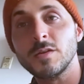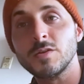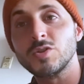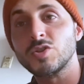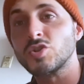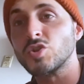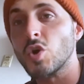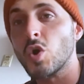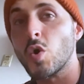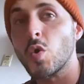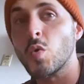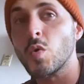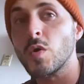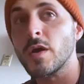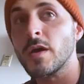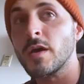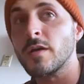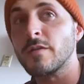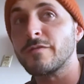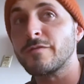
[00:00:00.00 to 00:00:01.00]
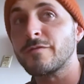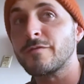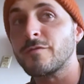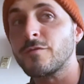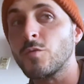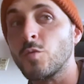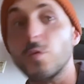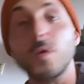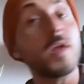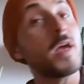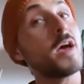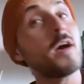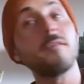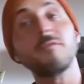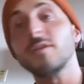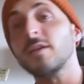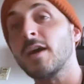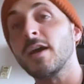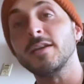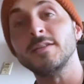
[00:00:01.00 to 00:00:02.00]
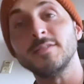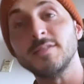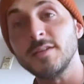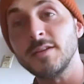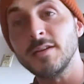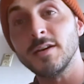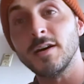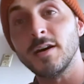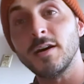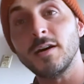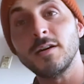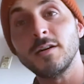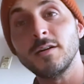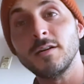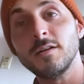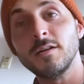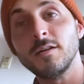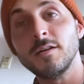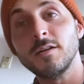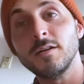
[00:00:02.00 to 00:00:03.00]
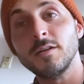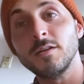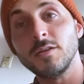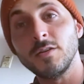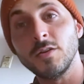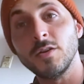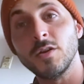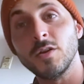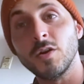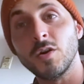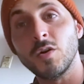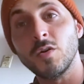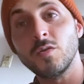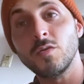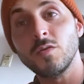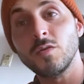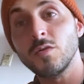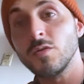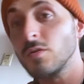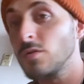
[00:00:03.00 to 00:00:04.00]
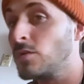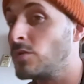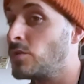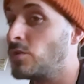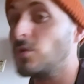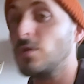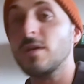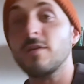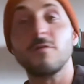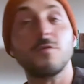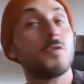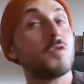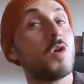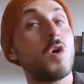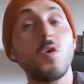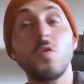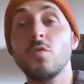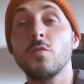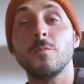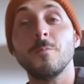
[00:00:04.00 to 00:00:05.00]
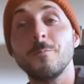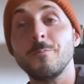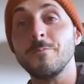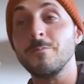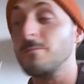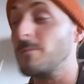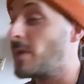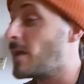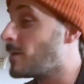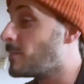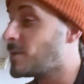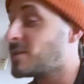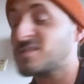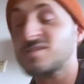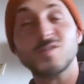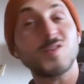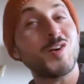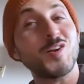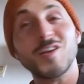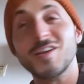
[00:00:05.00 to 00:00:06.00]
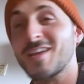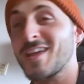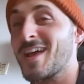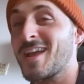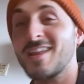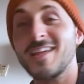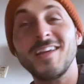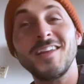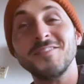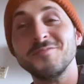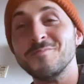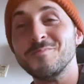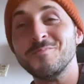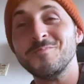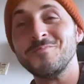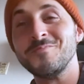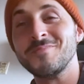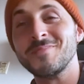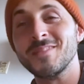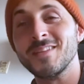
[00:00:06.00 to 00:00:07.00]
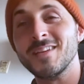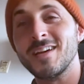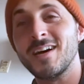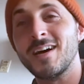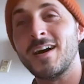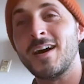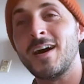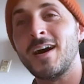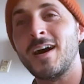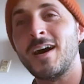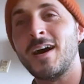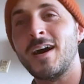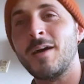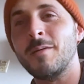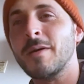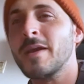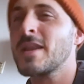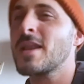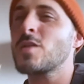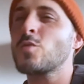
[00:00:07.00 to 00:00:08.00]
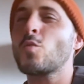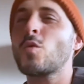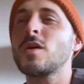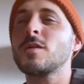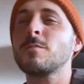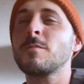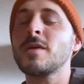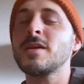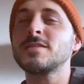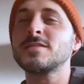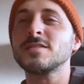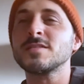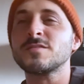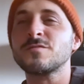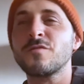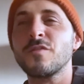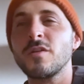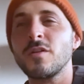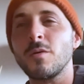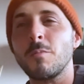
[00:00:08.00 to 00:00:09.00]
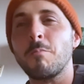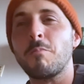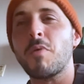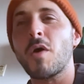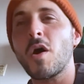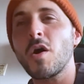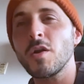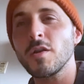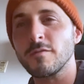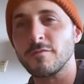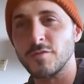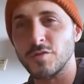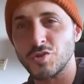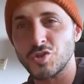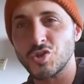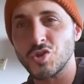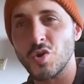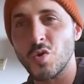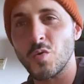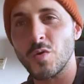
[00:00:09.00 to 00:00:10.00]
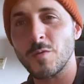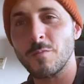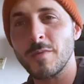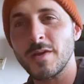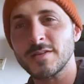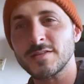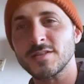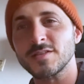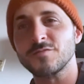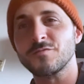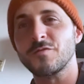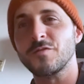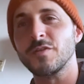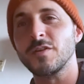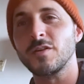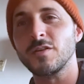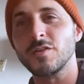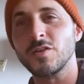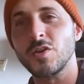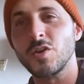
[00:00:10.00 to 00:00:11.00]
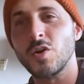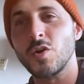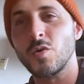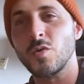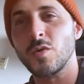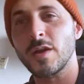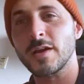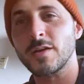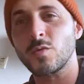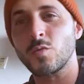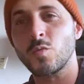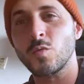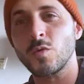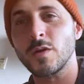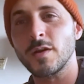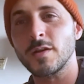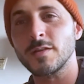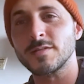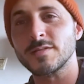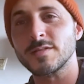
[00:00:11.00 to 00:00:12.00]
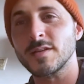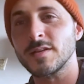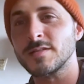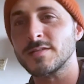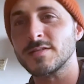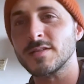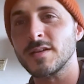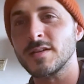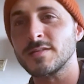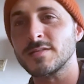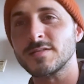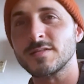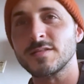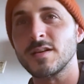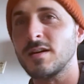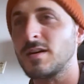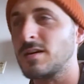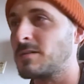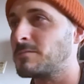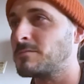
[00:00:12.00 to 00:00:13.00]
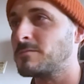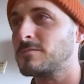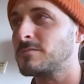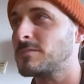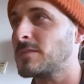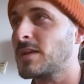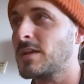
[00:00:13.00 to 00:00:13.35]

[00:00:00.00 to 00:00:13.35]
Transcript: So if we have an idea, you know, you never know. Maybe it's going to get in. Uh, and that what makes us feel a part of the show and makes us feel, you know, like it's it's it's um